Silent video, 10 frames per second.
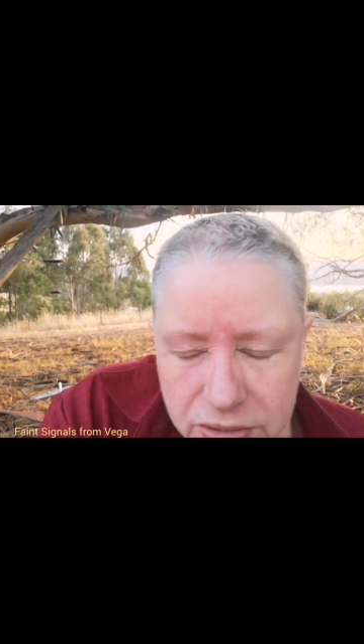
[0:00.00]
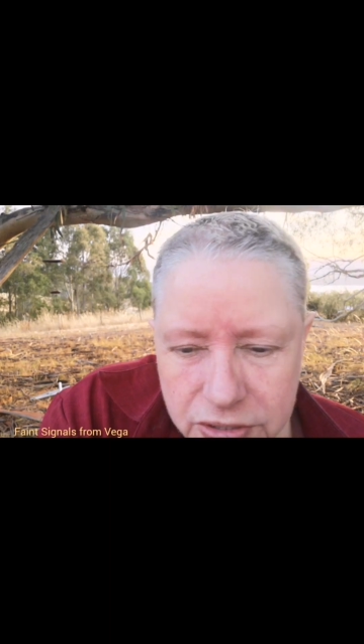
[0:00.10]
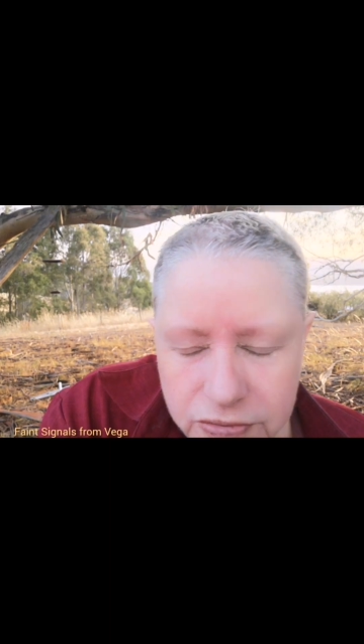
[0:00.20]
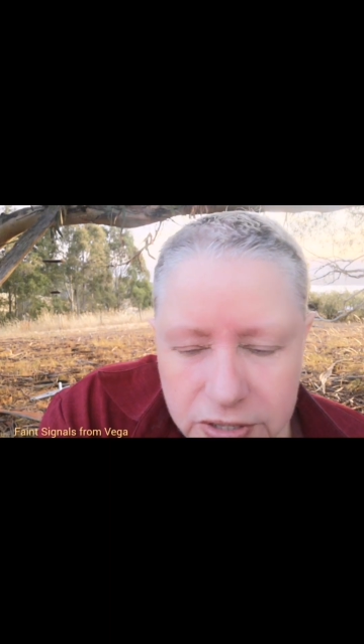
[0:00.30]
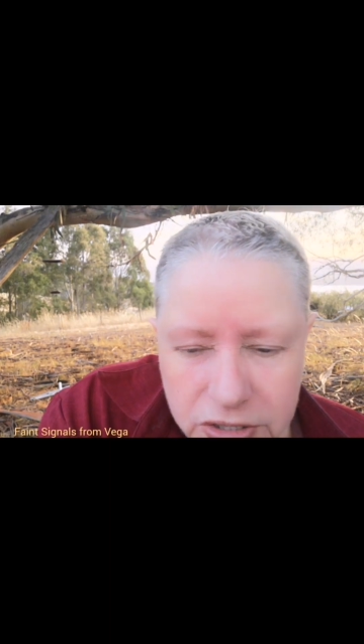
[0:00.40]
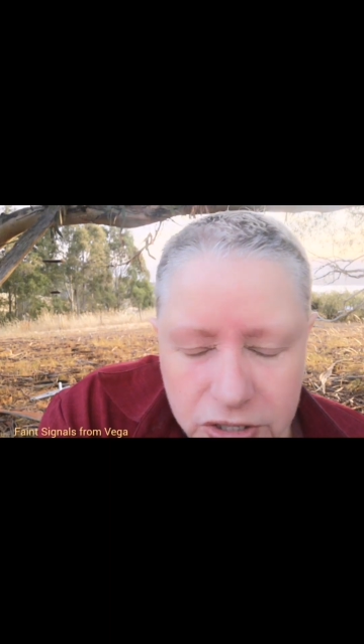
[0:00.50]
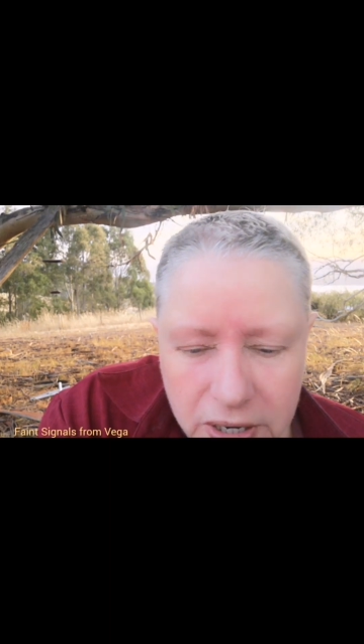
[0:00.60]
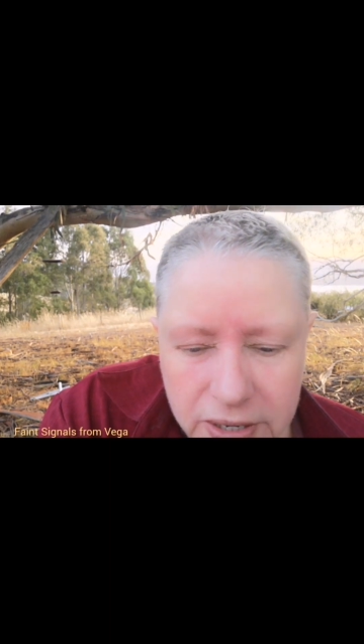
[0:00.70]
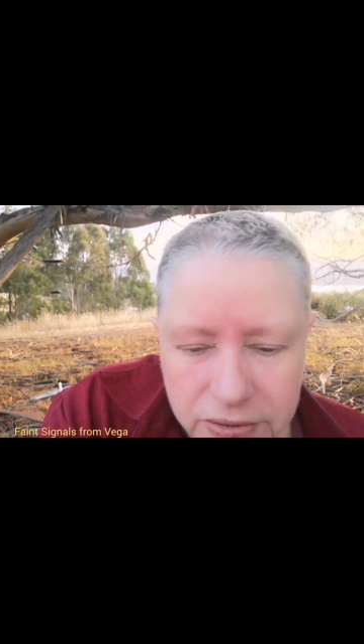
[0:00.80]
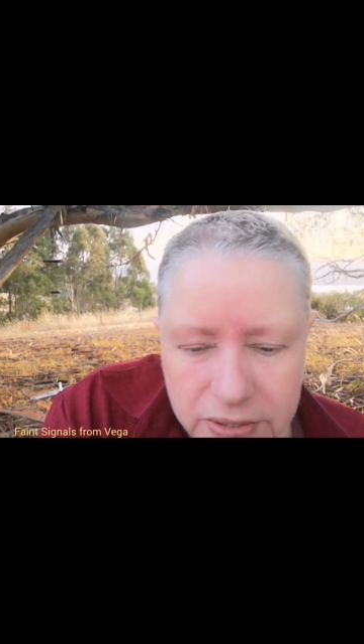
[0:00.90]
defeat
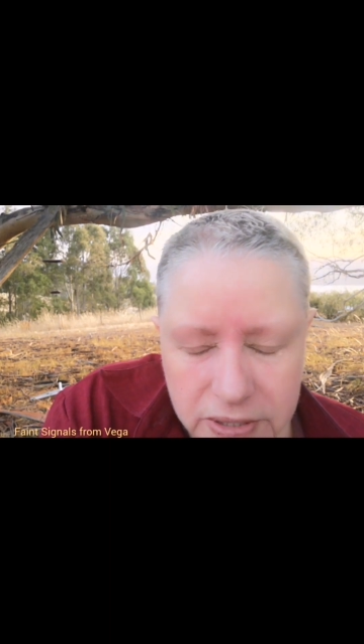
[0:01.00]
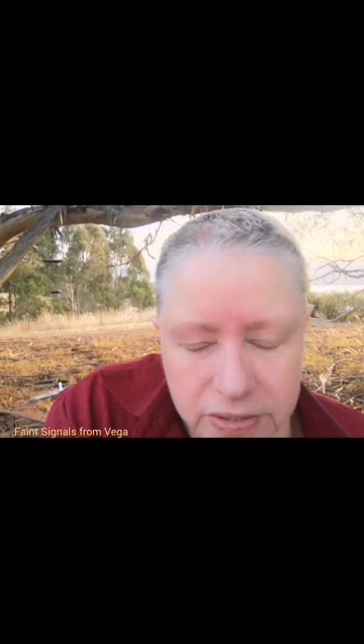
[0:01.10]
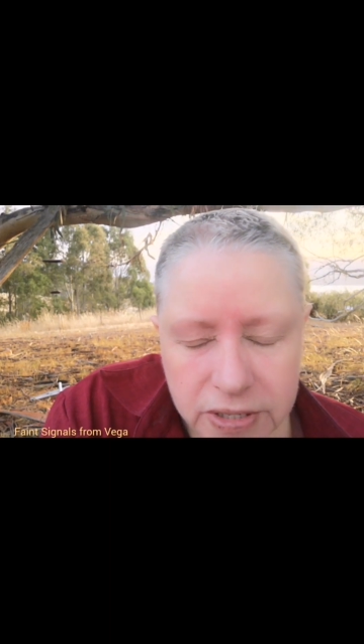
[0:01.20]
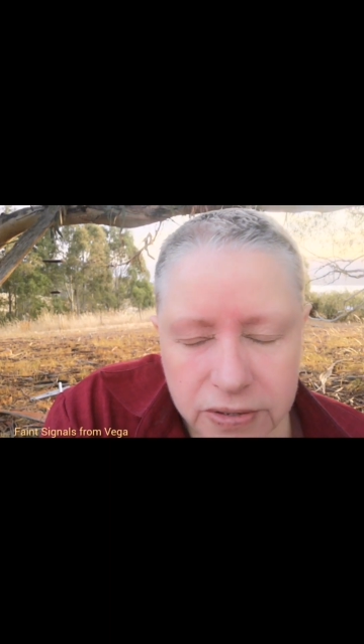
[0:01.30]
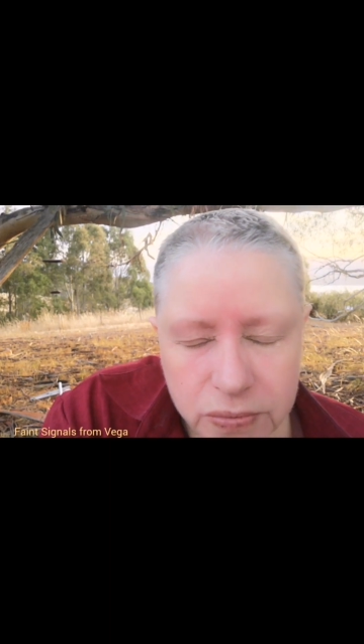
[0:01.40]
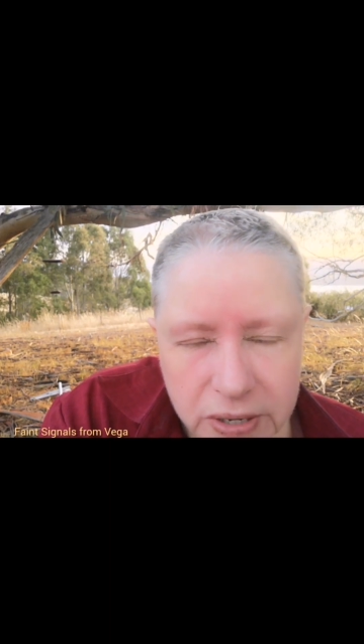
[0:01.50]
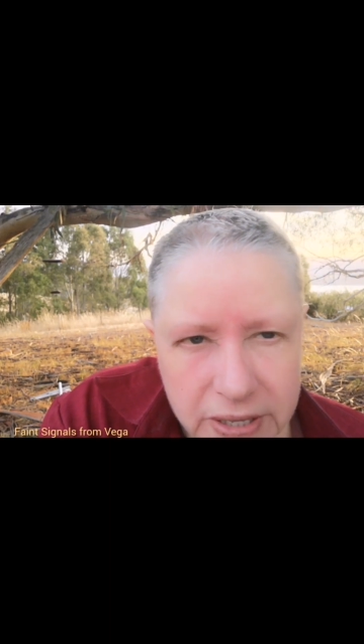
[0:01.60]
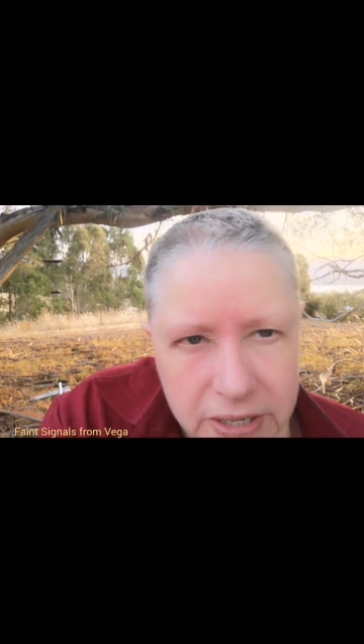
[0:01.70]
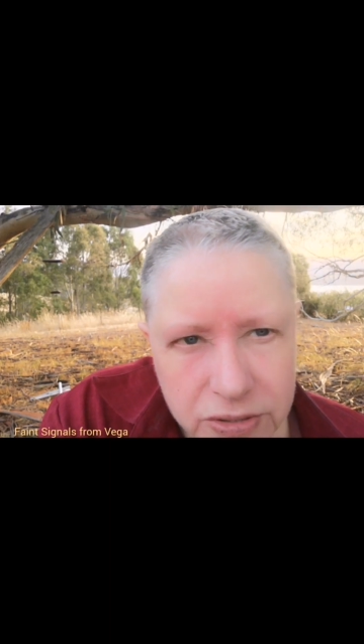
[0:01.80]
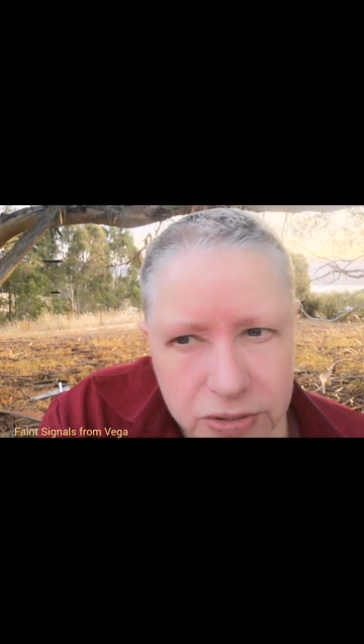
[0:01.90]
China, and the only way
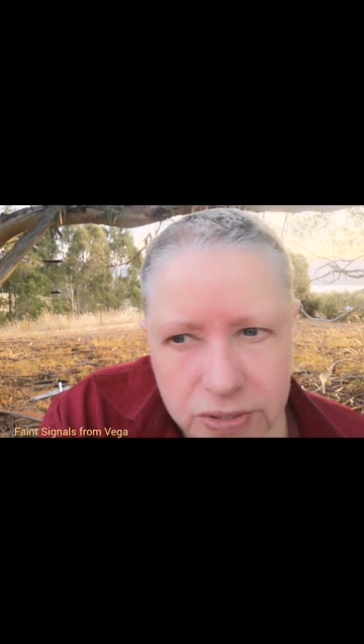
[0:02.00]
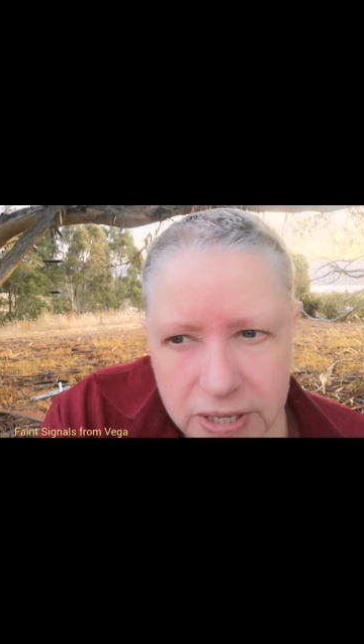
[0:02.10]
they could do